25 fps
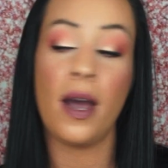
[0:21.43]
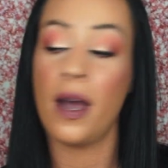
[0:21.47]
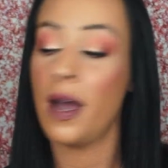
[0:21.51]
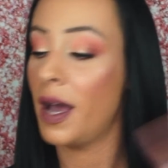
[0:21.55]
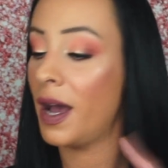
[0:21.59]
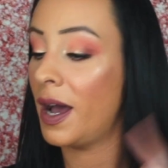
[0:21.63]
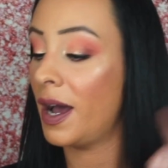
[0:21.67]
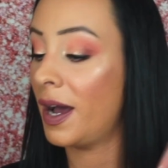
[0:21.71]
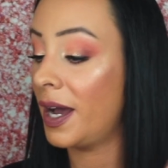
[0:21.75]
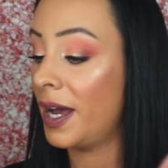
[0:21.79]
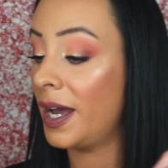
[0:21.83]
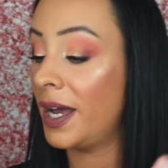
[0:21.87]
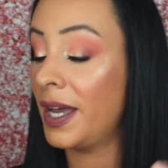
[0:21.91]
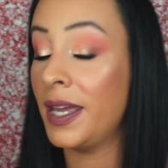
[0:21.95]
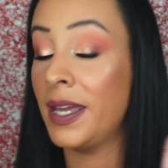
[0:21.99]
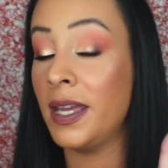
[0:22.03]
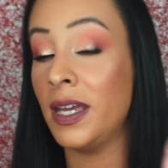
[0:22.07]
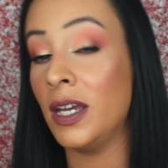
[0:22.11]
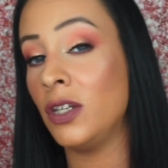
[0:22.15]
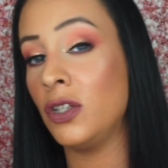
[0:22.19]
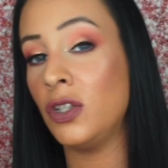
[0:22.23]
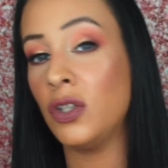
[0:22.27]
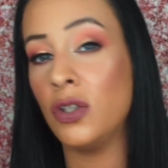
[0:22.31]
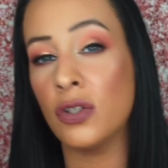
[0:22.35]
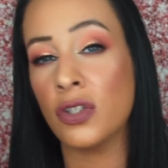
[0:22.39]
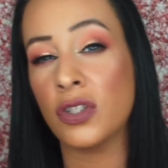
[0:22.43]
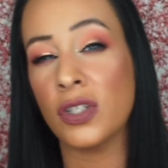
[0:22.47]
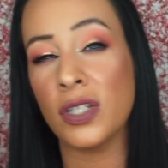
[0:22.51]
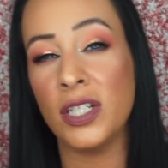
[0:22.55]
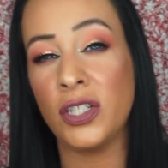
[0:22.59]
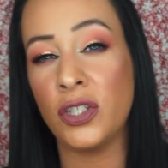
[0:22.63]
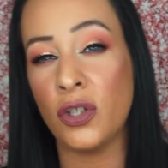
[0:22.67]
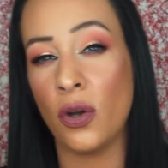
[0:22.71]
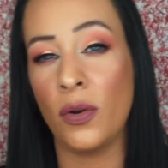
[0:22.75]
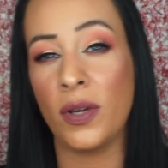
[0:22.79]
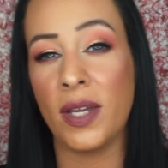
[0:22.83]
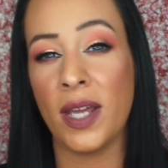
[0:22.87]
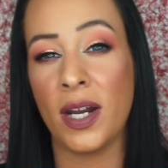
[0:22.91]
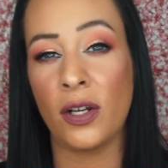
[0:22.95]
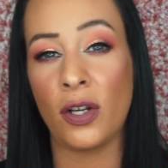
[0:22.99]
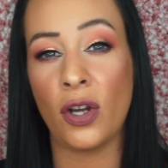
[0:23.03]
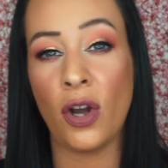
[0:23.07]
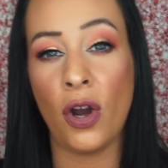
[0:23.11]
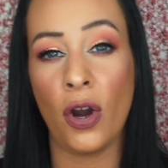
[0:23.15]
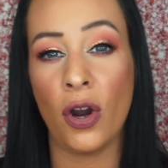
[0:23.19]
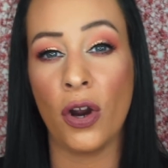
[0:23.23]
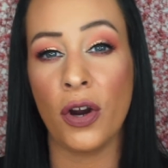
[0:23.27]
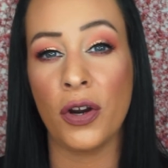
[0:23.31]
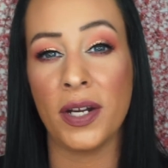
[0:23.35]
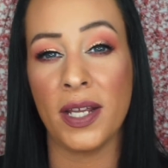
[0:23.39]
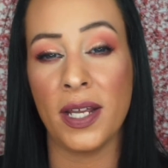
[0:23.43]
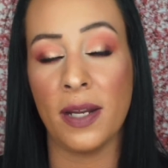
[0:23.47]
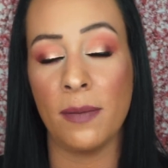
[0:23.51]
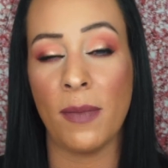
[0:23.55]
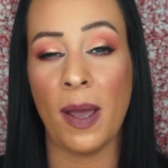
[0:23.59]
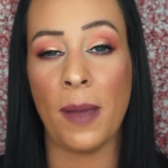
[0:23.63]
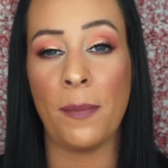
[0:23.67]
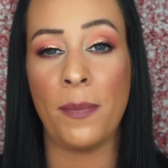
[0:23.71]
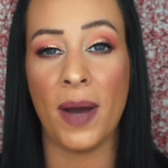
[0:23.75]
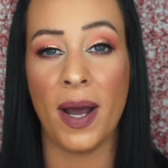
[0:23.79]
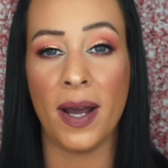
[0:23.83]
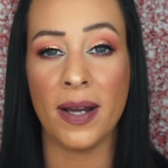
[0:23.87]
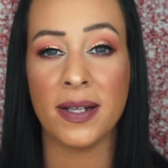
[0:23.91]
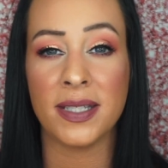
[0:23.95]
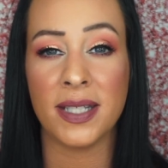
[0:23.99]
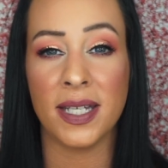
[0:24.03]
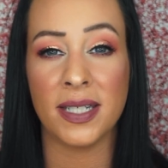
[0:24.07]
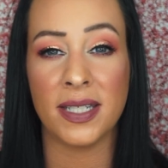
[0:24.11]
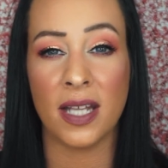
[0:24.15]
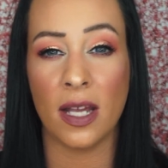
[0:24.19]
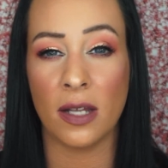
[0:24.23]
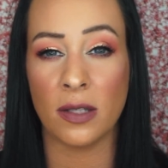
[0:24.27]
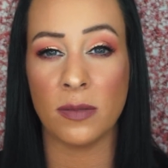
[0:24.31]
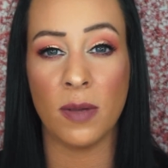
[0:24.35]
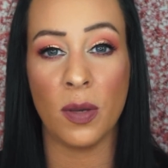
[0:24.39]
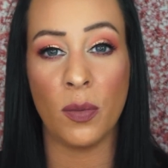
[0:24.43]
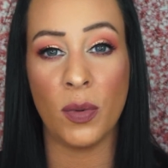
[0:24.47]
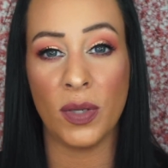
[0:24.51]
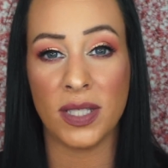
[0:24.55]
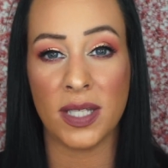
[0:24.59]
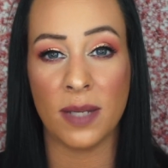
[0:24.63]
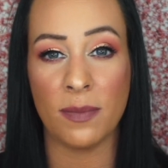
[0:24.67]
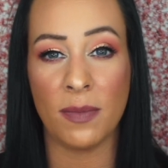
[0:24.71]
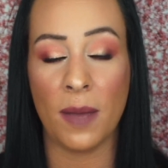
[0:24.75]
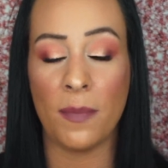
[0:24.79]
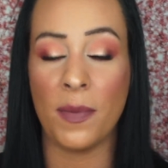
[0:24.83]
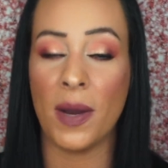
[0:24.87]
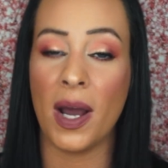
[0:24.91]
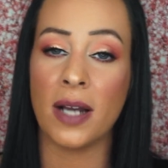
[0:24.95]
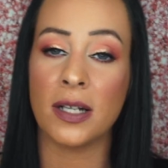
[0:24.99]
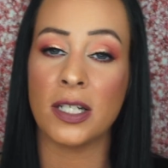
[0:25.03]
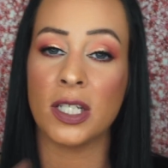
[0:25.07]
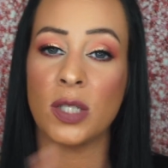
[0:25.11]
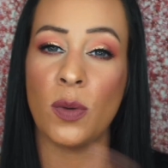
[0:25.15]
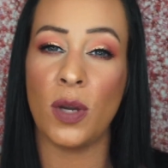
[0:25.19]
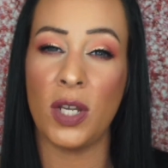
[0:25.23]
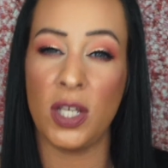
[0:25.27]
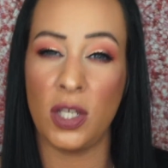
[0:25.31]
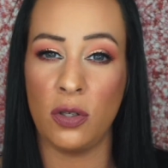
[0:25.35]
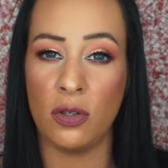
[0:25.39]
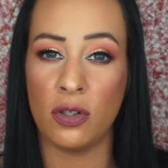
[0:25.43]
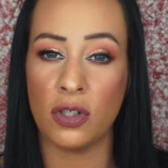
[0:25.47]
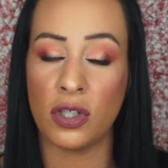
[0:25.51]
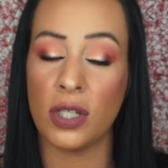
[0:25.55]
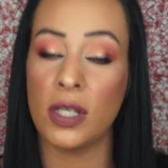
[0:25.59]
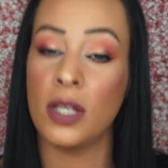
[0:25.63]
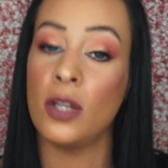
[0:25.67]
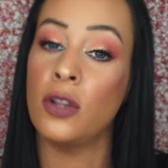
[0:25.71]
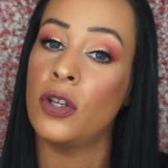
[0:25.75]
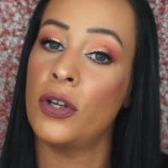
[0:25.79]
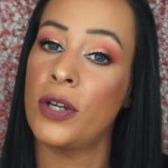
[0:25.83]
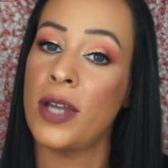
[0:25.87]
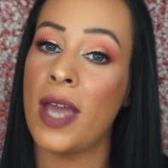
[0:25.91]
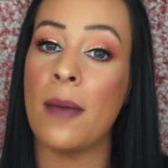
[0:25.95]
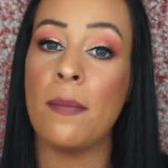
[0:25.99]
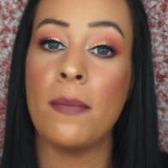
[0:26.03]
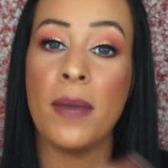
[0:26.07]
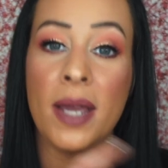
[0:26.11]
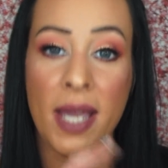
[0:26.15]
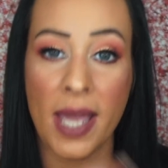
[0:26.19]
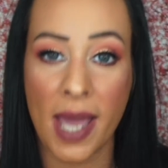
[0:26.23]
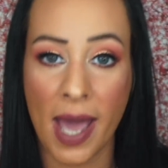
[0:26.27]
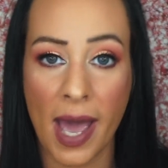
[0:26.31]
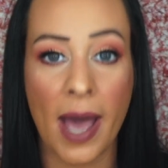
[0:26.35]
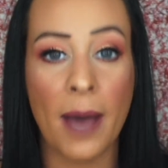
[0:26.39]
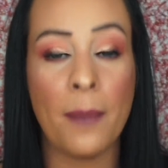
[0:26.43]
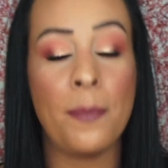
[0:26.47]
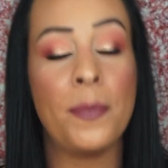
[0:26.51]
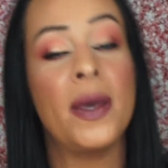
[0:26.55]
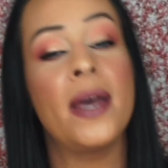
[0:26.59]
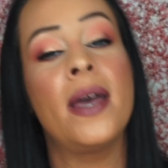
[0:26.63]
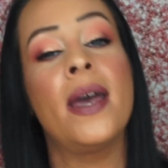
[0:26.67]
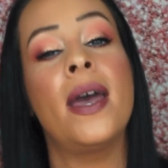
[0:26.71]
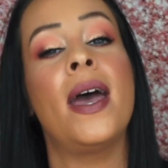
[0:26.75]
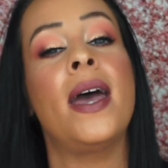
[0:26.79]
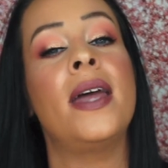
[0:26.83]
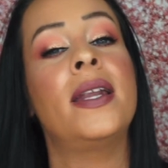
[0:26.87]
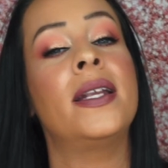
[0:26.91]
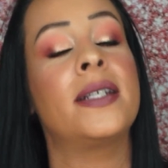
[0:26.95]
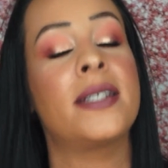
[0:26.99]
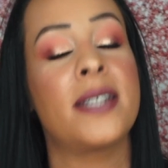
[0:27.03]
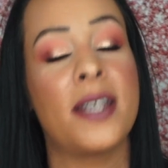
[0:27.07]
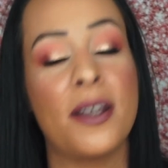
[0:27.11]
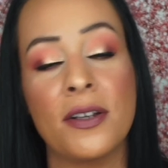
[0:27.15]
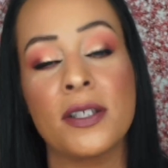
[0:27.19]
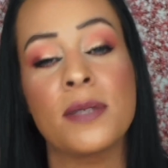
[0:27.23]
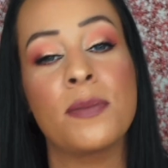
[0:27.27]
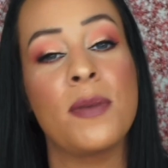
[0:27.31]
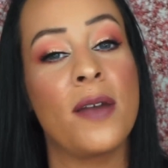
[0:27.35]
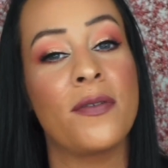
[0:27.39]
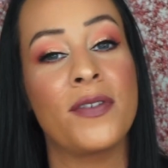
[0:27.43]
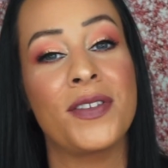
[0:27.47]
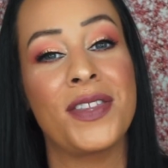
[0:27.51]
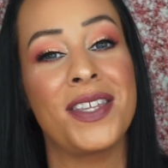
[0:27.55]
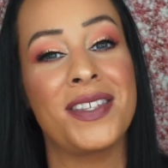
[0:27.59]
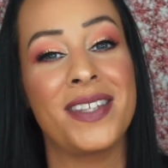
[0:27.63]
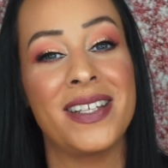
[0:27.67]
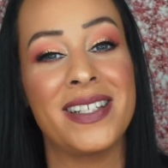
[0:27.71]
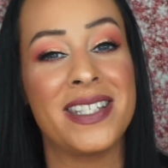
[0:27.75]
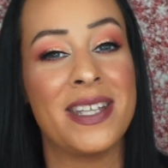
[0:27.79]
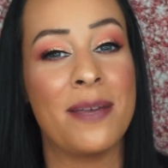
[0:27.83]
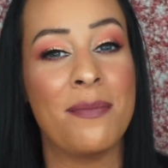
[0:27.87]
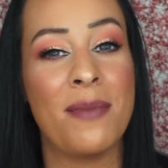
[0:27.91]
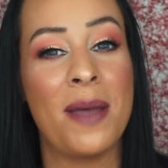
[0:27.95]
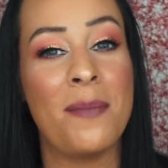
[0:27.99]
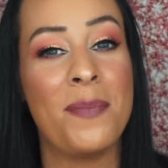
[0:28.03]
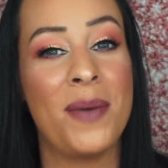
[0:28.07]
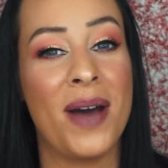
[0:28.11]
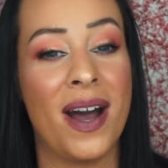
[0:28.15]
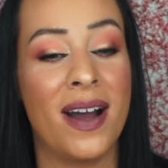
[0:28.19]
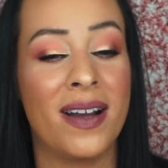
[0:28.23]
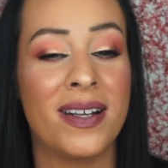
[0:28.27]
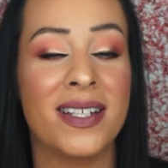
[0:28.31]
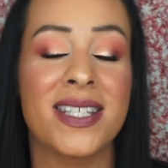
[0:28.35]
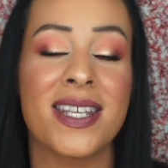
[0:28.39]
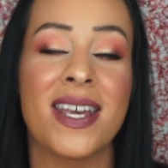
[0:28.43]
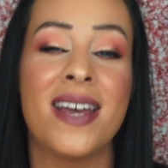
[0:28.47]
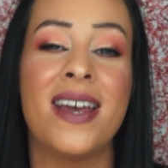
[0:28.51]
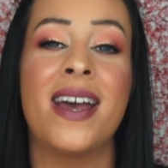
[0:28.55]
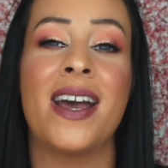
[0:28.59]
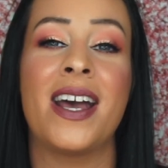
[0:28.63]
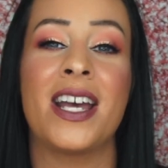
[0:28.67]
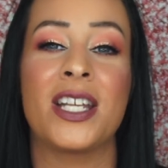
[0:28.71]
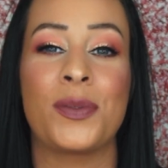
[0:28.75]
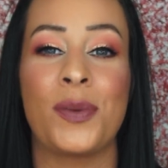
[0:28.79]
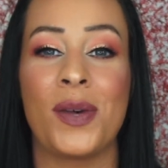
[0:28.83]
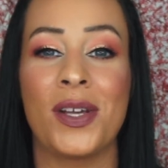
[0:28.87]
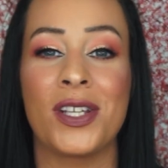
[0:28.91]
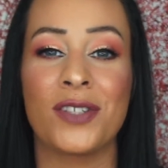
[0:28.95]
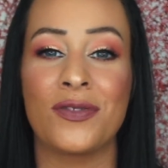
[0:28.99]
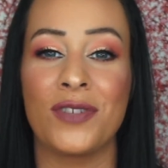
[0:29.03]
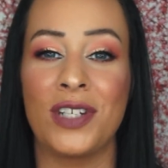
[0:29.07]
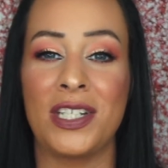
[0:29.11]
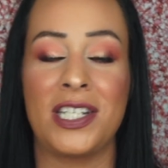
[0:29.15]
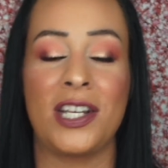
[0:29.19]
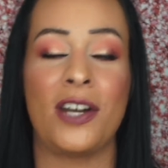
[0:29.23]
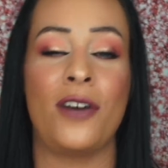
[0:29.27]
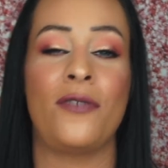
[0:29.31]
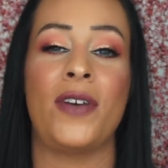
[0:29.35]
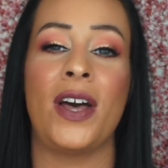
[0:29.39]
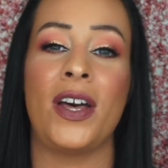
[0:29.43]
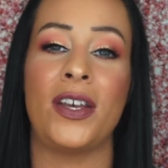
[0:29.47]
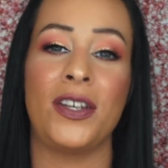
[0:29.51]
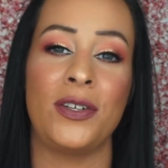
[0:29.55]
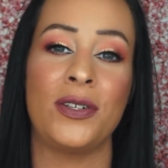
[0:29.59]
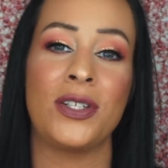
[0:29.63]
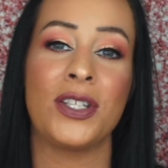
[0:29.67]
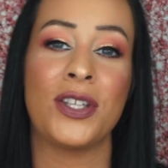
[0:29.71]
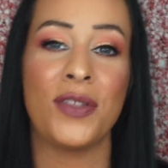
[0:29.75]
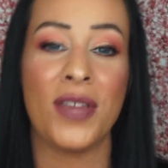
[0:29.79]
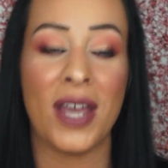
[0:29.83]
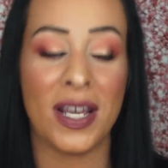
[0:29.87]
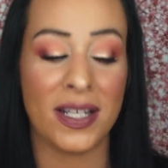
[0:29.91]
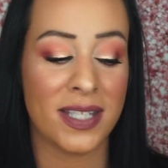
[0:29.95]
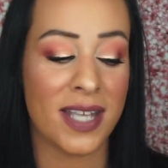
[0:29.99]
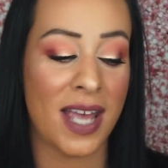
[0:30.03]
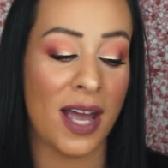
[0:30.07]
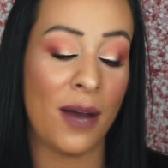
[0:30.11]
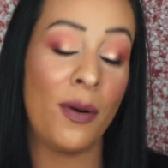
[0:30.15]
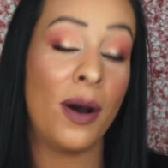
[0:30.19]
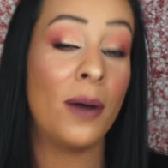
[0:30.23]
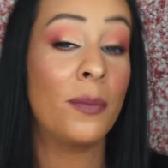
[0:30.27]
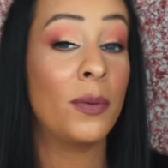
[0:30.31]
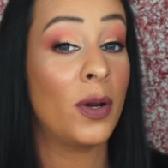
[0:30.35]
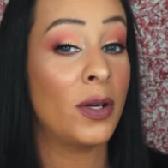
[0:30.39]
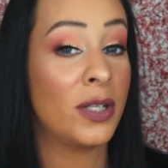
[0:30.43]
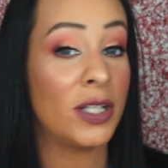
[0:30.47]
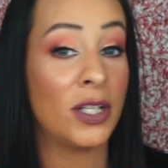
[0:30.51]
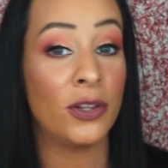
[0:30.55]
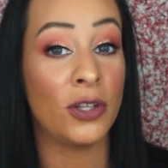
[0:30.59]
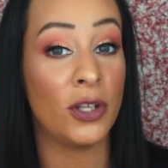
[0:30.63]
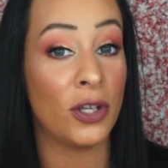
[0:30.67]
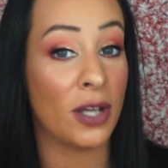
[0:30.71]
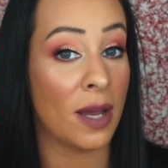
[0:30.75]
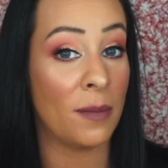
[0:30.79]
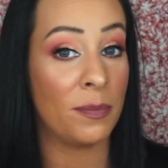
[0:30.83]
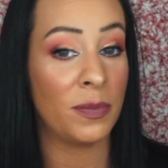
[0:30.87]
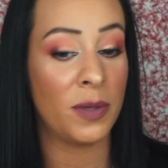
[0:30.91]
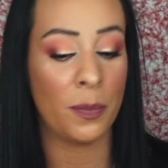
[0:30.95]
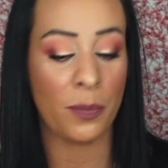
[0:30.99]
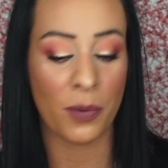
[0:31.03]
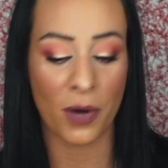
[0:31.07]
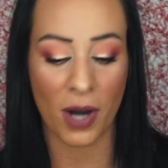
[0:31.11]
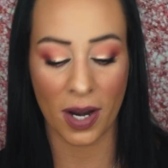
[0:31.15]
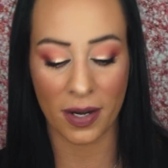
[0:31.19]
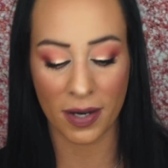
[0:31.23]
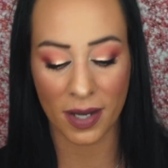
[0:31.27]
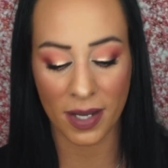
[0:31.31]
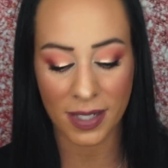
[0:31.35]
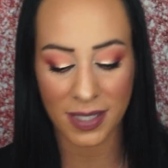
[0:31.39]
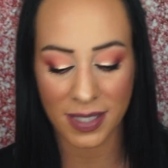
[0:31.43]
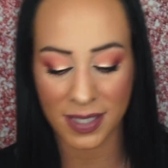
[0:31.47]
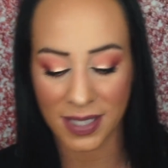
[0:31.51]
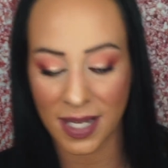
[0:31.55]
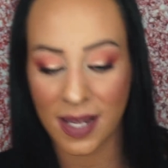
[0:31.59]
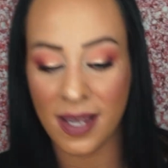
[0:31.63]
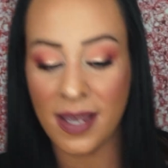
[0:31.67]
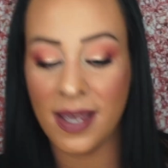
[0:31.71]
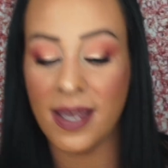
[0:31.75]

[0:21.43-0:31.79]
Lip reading: I usually don't get a card in my box that tells me what's in my box, so I usually look at my app and it tells me everything that's in my box as well as retail value. So that's how I'm going to look up the products.